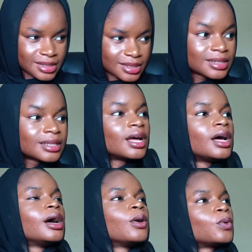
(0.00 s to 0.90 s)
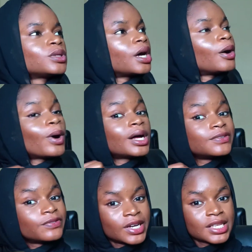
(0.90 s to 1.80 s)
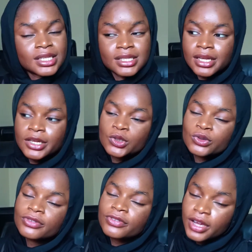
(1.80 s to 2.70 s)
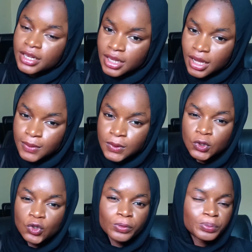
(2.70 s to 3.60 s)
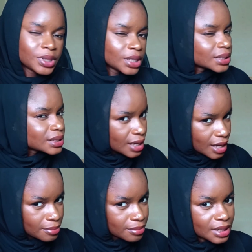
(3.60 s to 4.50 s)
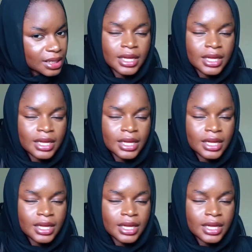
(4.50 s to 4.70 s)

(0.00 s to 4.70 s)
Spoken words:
season, what our advice is that you should find out your peak time.